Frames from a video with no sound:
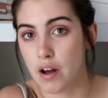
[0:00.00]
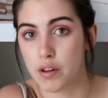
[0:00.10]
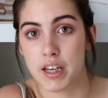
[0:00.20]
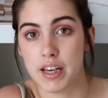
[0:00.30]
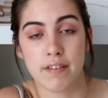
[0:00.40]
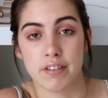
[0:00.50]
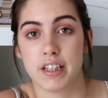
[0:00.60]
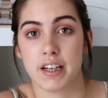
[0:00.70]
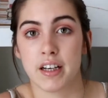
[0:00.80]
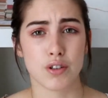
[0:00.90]
healthy
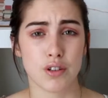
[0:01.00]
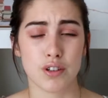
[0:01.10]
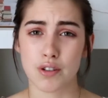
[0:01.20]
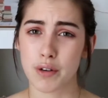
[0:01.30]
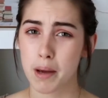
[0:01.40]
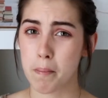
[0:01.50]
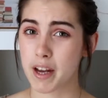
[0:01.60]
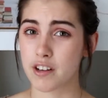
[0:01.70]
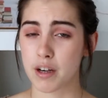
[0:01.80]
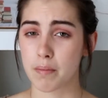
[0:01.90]
everything. Just doing a
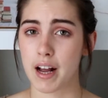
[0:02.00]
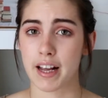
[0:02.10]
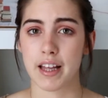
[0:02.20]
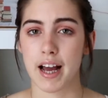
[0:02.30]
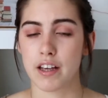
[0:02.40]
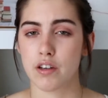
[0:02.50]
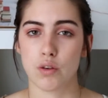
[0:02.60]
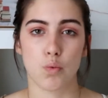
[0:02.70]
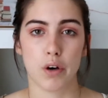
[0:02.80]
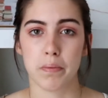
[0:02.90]
big jump like that,
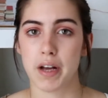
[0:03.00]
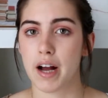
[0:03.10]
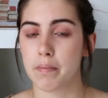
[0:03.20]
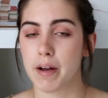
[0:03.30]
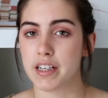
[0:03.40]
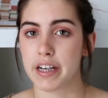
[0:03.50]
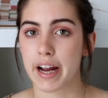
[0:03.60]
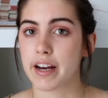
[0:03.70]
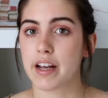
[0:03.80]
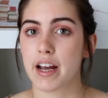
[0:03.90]
you won't be able to
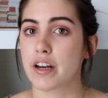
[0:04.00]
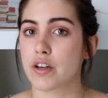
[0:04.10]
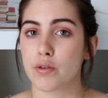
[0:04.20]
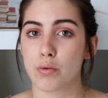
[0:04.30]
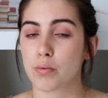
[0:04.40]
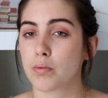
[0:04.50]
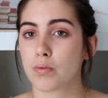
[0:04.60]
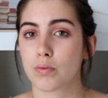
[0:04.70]
maintain it, and you'll